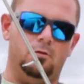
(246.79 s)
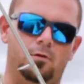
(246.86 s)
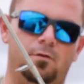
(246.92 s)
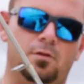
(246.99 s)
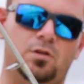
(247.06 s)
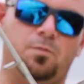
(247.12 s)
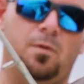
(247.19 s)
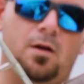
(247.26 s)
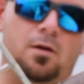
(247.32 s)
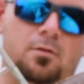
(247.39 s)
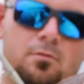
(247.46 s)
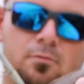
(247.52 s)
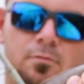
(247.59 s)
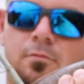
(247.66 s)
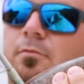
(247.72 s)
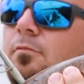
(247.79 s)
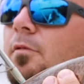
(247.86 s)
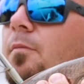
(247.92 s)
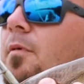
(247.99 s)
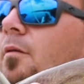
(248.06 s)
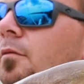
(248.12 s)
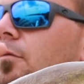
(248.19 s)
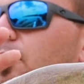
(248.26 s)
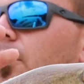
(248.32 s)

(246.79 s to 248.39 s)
In this spot, we've been